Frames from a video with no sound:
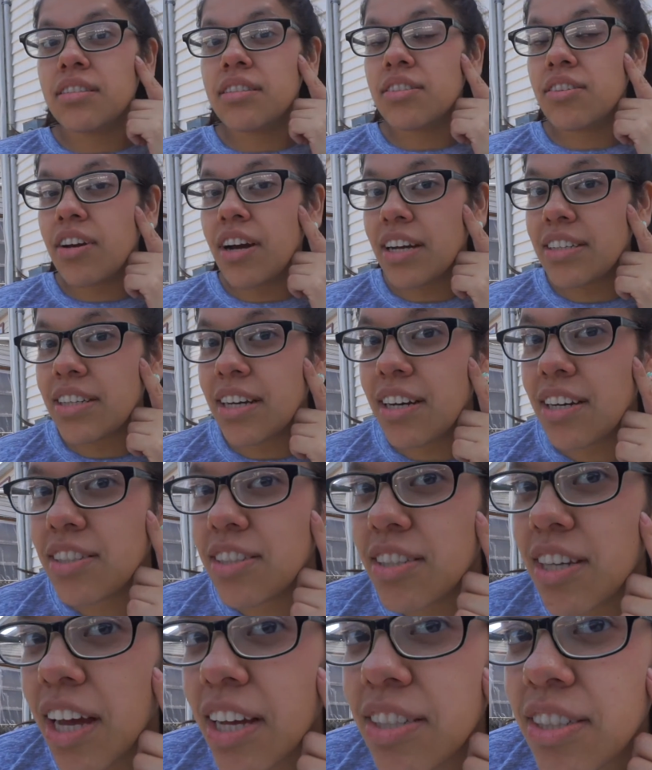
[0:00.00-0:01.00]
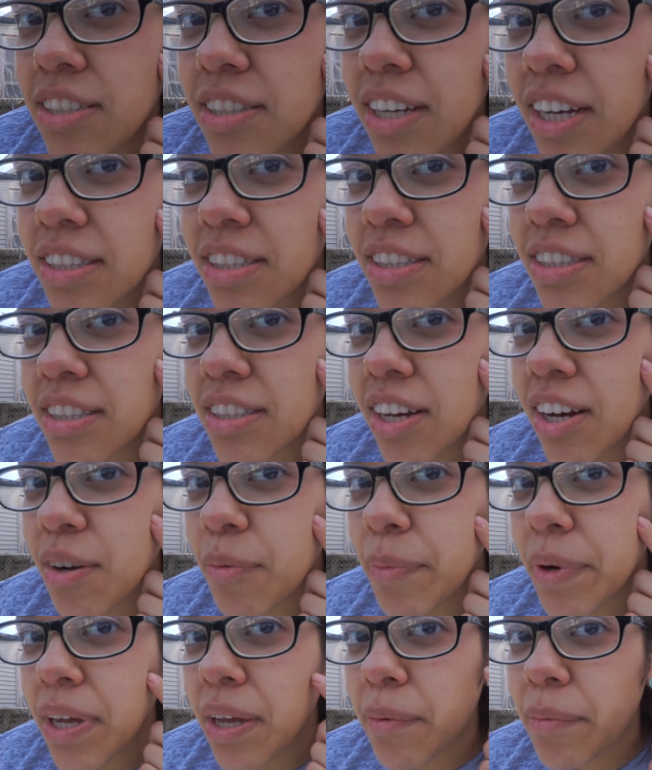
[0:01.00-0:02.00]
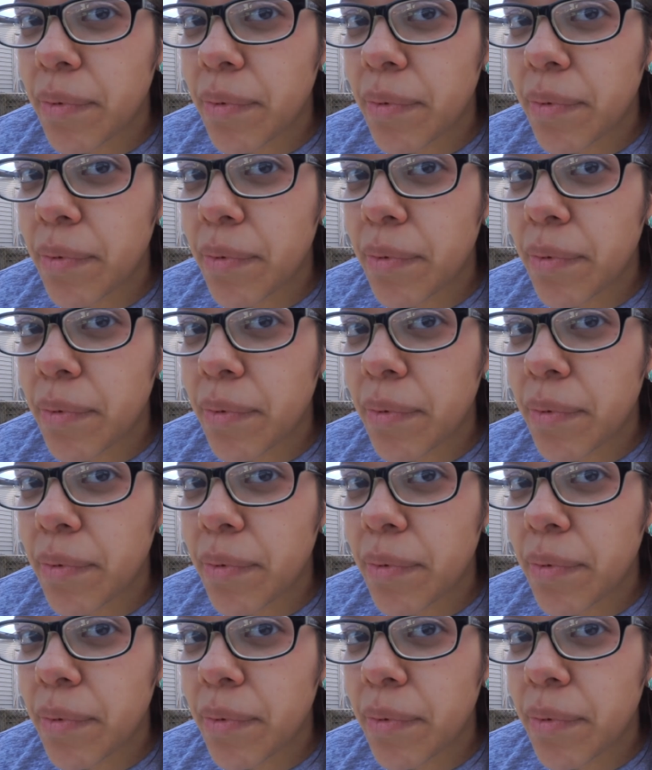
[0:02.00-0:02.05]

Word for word: You guys, I, got, I just got stung by a